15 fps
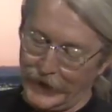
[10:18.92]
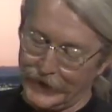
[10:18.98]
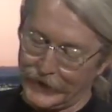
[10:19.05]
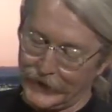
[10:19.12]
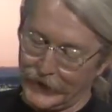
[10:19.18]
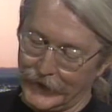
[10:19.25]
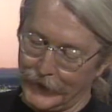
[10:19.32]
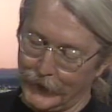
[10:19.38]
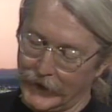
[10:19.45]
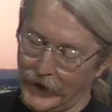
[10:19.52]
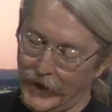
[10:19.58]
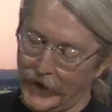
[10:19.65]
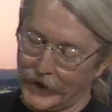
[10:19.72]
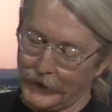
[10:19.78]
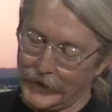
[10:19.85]
that
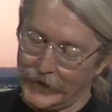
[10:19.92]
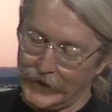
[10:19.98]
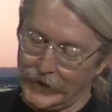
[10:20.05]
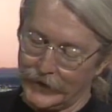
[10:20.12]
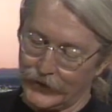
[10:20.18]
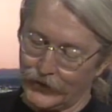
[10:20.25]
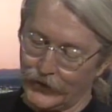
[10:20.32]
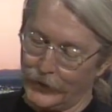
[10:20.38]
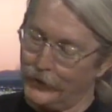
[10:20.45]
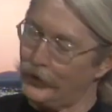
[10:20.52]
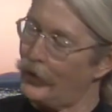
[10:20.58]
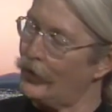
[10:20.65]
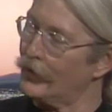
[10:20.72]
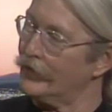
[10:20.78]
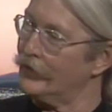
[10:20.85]
monogamy gets
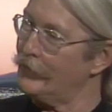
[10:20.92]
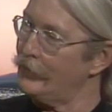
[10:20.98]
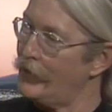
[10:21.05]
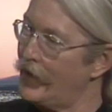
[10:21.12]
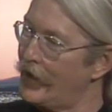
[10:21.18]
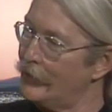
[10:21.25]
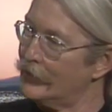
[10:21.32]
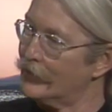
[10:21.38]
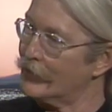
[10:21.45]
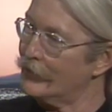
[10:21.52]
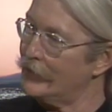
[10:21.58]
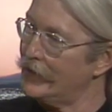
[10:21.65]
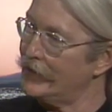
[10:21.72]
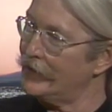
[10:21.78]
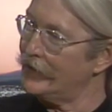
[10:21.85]
support in the popular
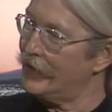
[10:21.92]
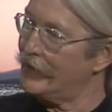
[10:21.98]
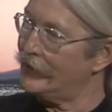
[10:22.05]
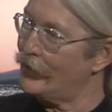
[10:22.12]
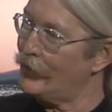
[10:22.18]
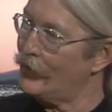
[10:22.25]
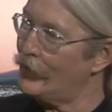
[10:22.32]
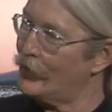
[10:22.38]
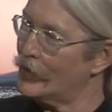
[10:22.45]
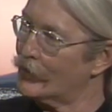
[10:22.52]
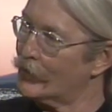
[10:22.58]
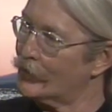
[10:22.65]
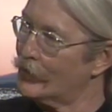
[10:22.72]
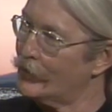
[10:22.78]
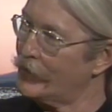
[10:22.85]
media? I know when we
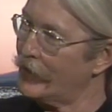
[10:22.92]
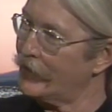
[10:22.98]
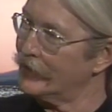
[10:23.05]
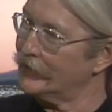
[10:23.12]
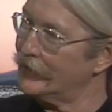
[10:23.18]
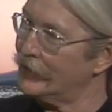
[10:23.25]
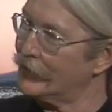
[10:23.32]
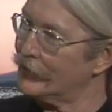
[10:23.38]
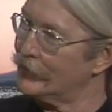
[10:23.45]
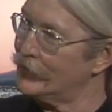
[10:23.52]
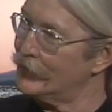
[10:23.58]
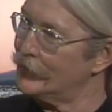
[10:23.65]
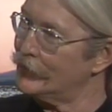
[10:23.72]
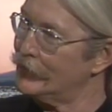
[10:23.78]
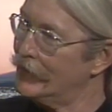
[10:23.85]
were preparing the
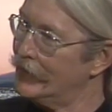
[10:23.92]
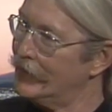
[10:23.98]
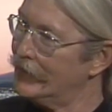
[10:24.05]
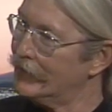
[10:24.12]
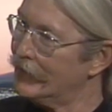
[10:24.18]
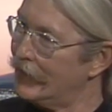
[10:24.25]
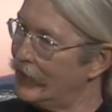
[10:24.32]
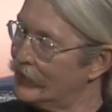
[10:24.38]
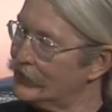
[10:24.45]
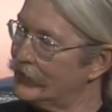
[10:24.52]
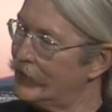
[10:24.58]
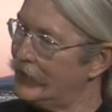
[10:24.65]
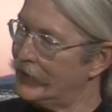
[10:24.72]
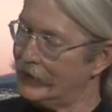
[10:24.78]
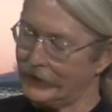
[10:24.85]
interview
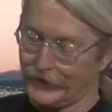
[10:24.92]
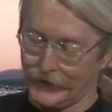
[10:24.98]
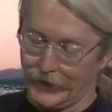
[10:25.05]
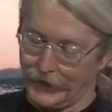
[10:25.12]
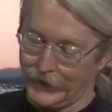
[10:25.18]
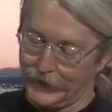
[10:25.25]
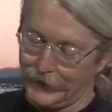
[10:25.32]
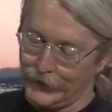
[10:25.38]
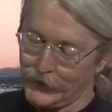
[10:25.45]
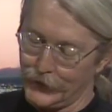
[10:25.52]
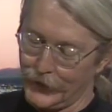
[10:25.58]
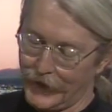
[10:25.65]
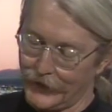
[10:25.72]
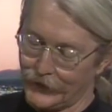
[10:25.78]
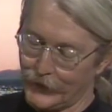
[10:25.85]
last night,
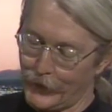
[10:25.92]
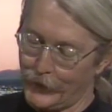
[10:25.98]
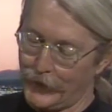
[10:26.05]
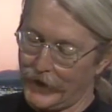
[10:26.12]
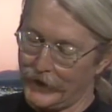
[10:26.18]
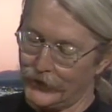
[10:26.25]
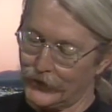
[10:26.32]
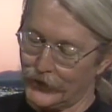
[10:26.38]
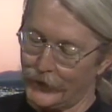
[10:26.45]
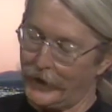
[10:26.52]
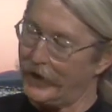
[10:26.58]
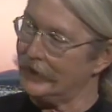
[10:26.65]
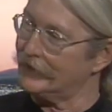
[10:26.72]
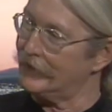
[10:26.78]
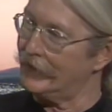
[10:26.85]
you had some opinions
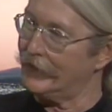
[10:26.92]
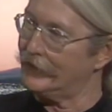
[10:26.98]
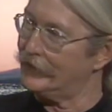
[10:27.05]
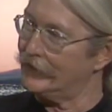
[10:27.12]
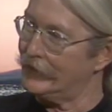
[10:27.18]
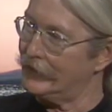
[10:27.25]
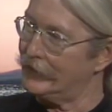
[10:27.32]
about that.